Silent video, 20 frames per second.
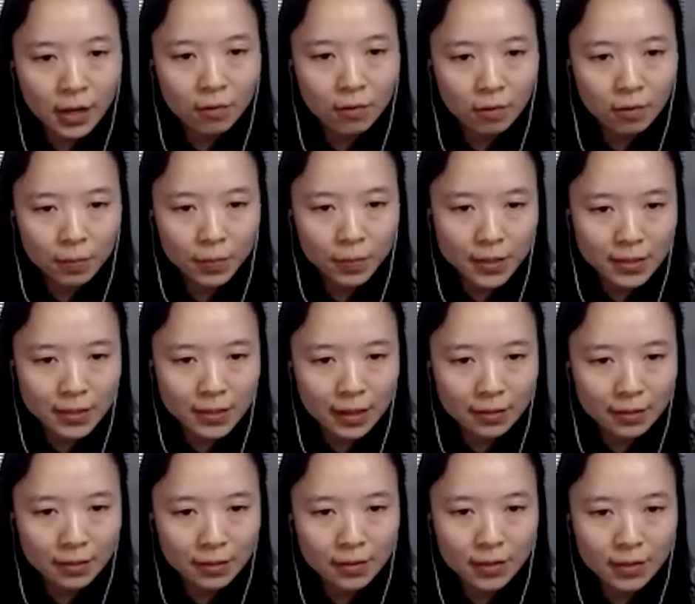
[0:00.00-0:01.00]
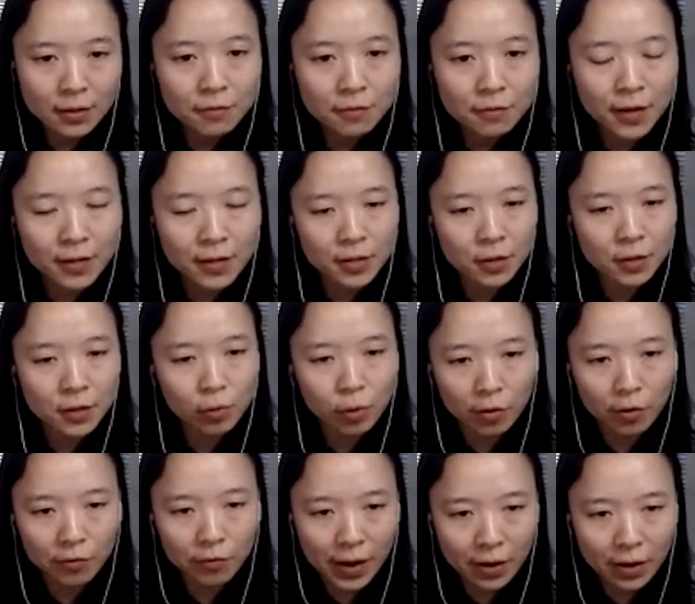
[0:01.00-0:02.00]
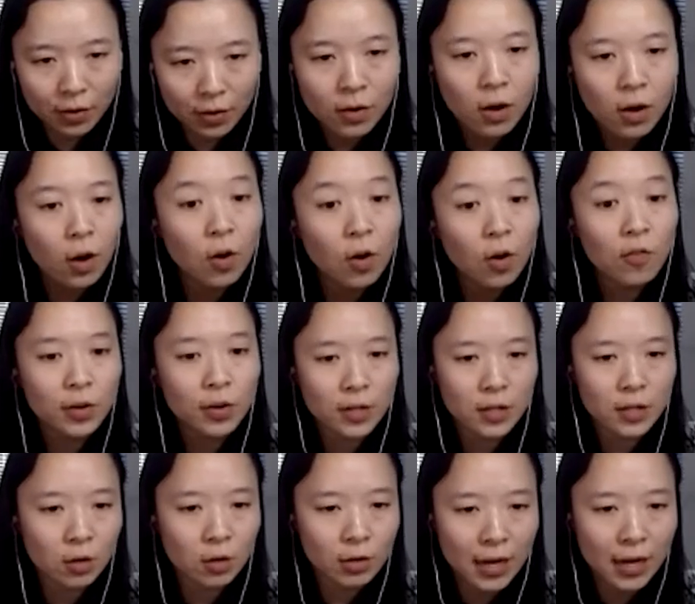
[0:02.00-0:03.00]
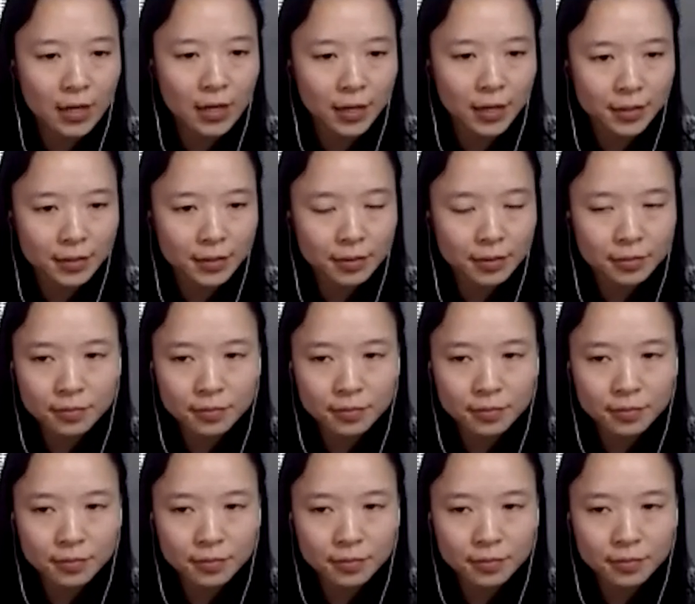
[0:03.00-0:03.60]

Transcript: represent the defender profile over the locations.